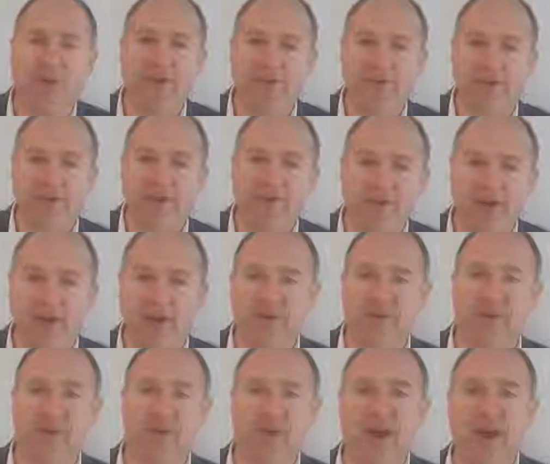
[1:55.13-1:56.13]
The delivery
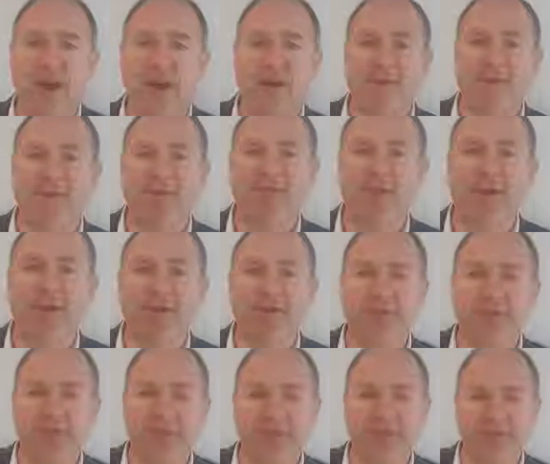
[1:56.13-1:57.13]
of the service
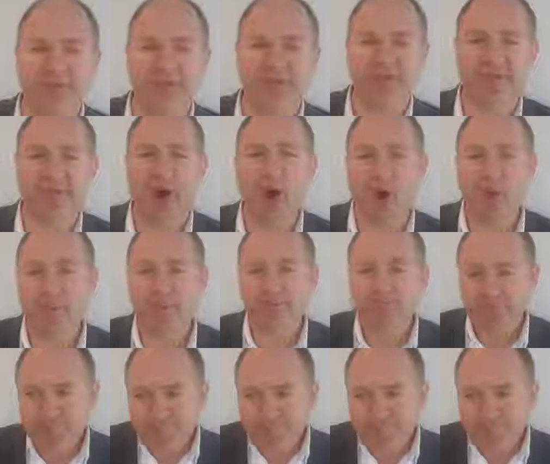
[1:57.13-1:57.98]
that we've just sold.